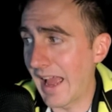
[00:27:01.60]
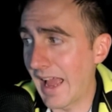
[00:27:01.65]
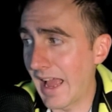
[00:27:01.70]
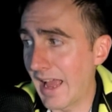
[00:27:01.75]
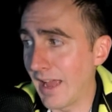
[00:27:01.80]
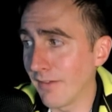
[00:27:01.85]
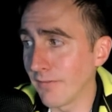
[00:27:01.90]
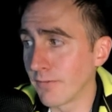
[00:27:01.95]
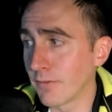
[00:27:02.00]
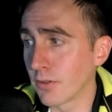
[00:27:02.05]

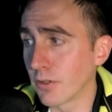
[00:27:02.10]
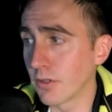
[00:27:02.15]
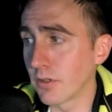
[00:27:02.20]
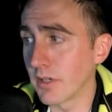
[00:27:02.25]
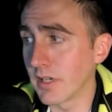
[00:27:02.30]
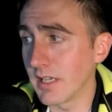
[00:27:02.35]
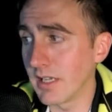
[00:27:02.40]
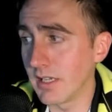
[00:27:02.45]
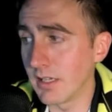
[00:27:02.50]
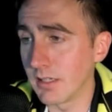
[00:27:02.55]

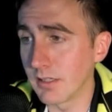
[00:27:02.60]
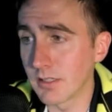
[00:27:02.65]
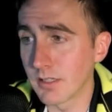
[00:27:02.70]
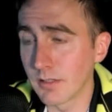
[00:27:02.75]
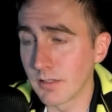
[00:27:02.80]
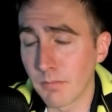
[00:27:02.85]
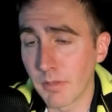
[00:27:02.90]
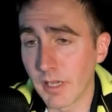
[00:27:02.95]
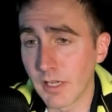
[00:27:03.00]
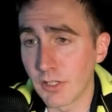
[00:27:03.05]
after
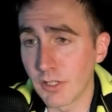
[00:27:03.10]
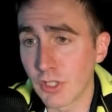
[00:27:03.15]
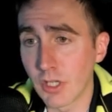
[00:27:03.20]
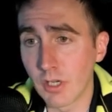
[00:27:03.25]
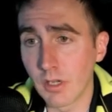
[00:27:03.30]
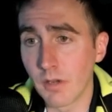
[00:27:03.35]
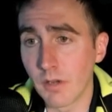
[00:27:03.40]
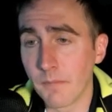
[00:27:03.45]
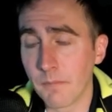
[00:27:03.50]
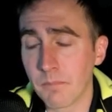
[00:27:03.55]

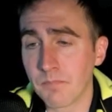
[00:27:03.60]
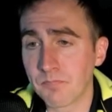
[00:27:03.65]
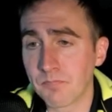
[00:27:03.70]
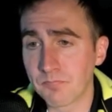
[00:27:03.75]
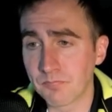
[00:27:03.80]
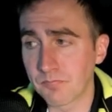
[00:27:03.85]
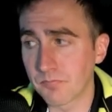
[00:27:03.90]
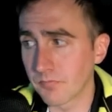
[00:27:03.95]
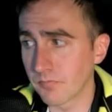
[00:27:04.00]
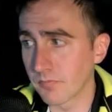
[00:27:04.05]
intubation,
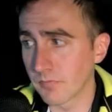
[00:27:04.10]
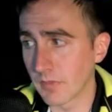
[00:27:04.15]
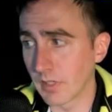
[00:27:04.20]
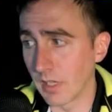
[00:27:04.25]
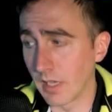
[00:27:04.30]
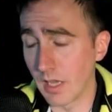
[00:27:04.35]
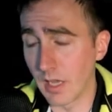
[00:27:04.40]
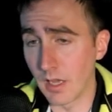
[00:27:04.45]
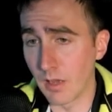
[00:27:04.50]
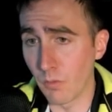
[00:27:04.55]

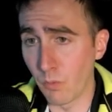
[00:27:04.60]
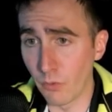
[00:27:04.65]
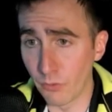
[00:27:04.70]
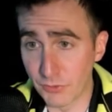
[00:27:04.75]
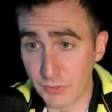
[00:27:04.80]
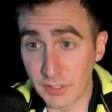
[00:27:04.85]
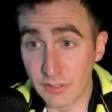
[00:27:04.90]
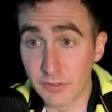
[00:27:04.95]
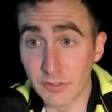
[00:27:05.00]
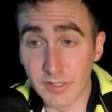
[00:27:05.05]

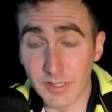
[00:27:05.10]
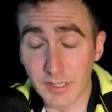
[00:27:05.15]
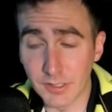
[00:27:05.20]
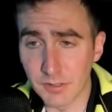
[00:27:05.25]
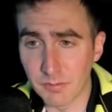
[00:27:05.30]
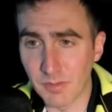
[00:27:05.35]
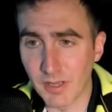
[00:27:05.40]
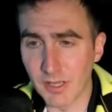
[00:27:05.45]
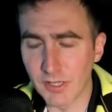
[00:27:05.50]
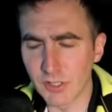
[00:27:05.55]
during
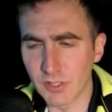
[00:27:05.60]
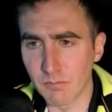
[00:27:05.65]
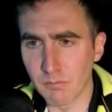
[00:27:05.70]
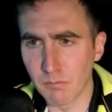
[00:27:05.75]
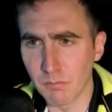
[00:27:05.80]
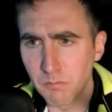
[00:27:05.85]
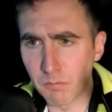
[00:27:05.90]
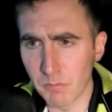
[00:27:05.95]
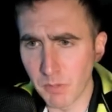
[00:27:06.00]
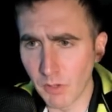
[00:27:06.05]
intubation,
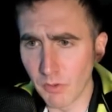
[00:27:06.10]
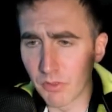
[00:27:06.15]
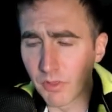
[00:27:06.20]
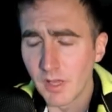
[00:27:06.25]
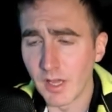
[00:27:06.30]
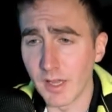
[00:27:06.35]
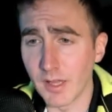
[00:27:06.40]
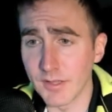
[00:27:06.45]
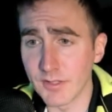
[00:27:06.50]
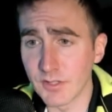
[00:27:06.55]
both
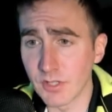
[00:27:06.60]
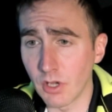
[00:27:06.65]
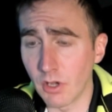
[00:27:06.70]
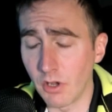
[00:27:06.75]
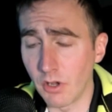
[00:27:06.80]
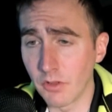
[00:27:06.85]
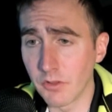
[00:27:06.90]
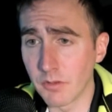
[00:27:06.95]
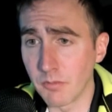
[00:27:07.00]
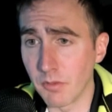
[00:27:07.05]
eyes
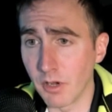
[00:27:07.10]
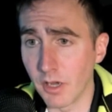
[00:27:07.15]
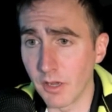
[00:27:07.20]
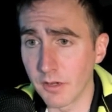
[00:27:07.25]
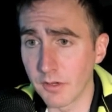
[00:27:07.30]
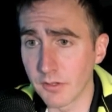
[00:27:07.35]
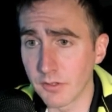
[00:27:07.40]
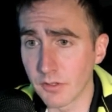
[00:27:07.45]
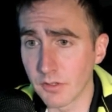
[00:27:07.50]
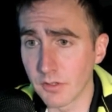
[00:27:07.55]
on the
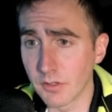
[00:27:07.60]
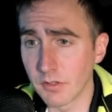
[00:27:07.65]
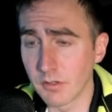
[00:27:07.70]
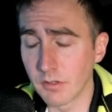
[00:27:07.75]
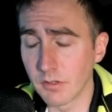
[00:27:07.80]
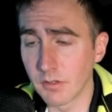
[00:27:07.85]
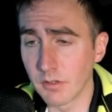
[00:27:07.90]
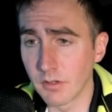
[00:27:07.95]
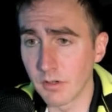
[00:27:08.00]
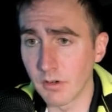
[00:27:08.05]
monitor,
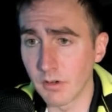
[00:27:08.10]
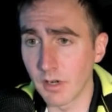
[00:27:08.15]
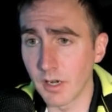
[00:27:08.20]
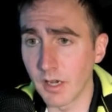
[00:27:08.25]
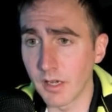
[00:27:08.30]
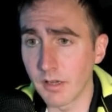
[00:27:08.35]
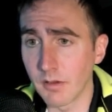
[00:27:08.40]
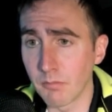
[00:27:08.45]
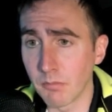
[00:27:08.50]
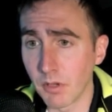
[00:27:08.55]
all
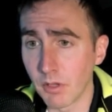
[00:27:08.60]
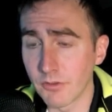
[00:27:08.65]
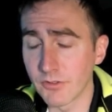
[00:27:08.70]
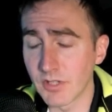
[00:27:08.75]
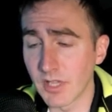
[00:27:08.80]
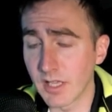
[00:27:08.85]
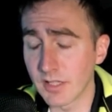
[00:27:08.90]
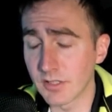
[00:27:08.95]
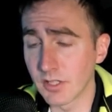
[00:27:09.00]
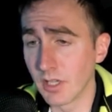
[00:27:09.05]
right? Both
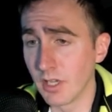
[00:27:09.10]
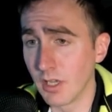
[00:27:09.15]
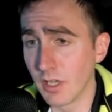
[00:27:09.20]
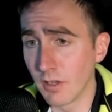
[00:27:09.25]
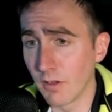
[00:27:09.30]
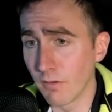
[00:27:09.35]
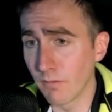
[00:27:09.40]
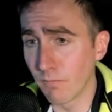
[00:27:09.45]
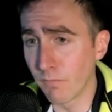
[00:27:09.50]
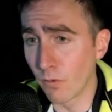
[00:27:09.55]
sets,
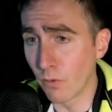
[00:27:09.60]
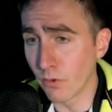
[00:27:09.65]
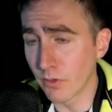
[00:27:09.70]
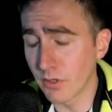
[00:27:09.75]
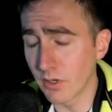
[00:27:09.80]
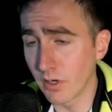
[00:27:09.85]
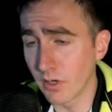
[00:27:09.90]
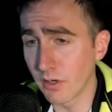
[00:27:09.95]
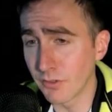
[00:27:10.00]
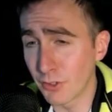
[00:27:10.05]

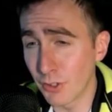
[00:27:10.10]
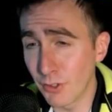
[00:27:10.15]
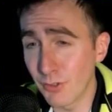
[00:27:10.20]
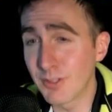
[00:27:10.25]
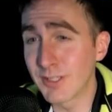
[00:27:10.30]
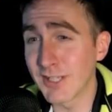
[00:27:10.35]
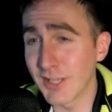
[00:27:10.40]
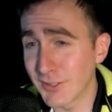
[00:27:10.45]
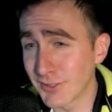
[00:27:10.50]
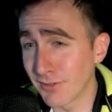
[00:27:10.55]
2
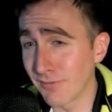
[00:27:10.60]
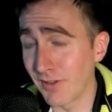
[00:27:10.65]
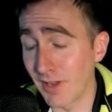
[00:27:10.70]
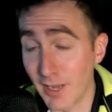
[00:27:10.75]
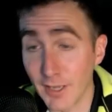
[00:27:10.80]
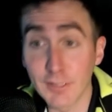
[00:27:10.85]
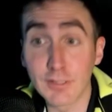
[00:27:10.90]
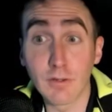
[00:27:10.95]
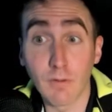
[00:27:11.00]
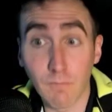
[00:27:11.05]
sets of
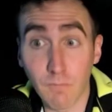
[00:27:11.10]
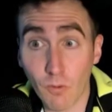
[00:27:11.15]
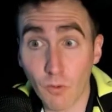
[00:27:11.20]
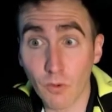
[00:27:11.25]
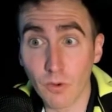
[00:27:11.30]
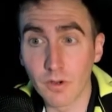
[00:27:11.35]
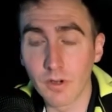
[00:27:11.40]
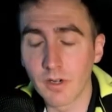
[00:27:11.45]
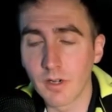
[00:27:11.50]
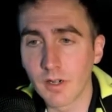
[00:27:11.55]
eyes,
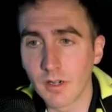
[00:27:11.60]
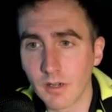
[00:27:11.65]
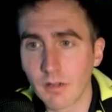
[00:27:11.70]
4